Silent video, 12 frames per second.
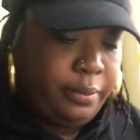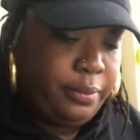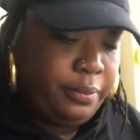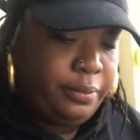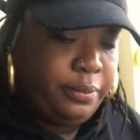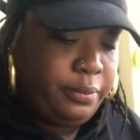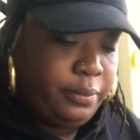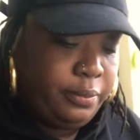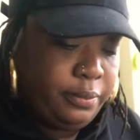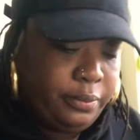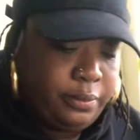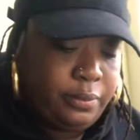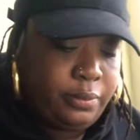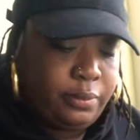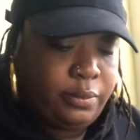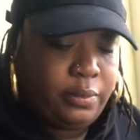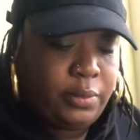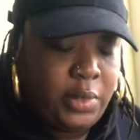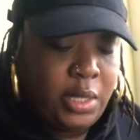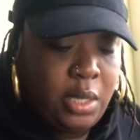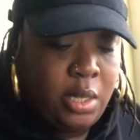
(no one is talking)